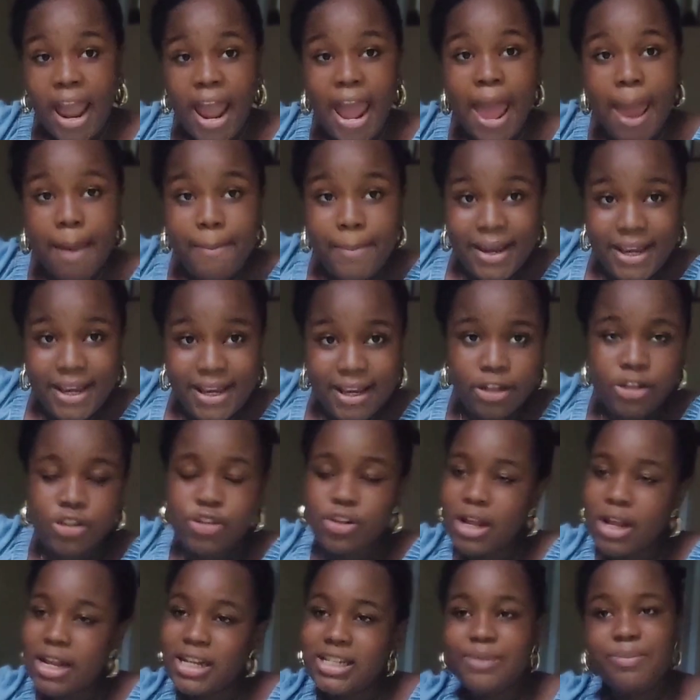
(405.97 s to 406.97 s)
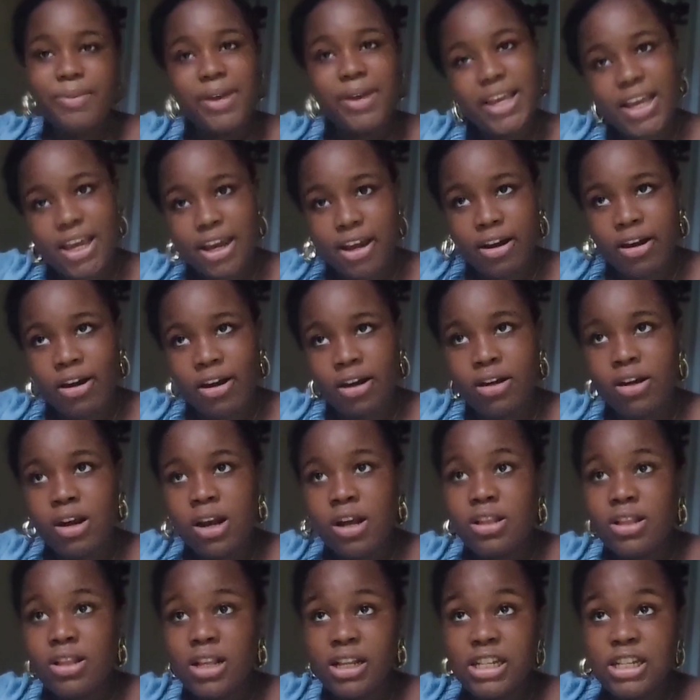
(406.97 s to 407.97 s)
hair making. Students make hair.
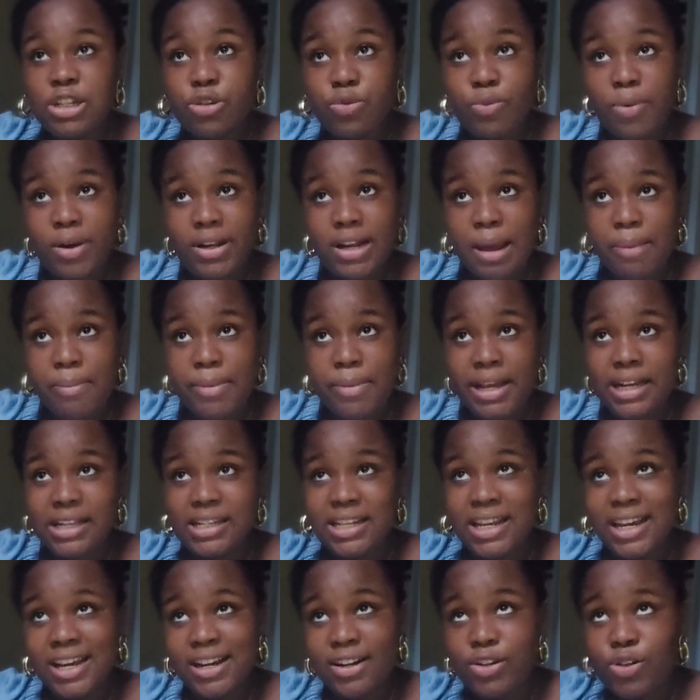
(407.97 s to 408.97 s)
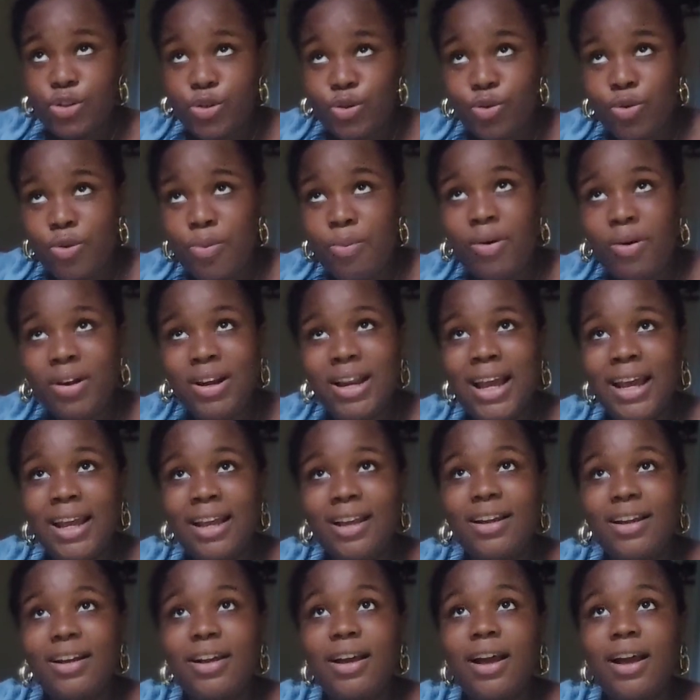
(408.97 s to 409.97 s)
There's this woman that makes hair too, but like,